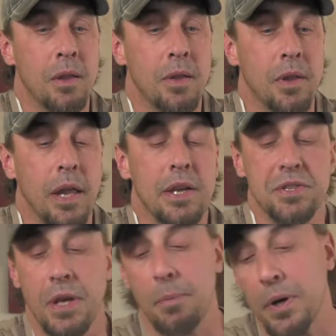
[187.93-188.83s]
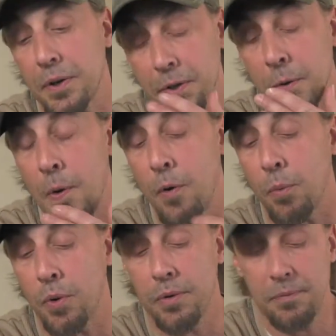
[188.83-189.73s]
the last time I got to go home
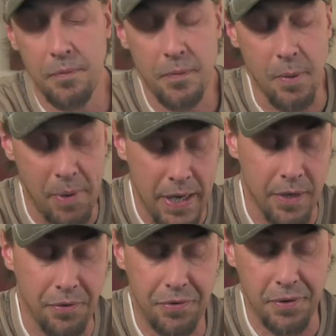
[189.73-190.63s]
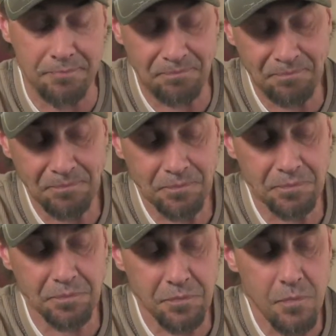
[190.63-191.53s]
on the past,
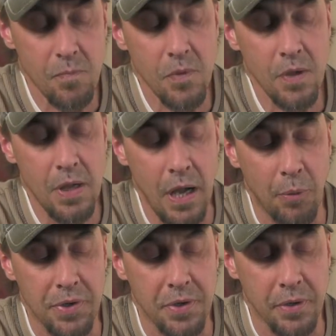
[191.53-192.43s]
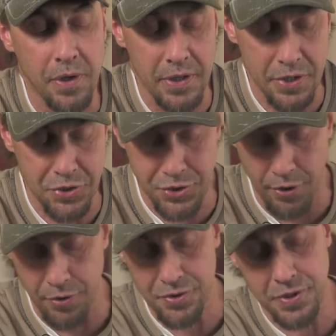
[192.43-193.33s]
I went to his
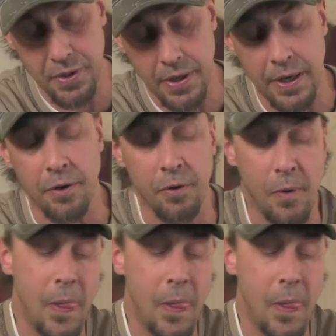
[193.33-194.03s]
church and uh,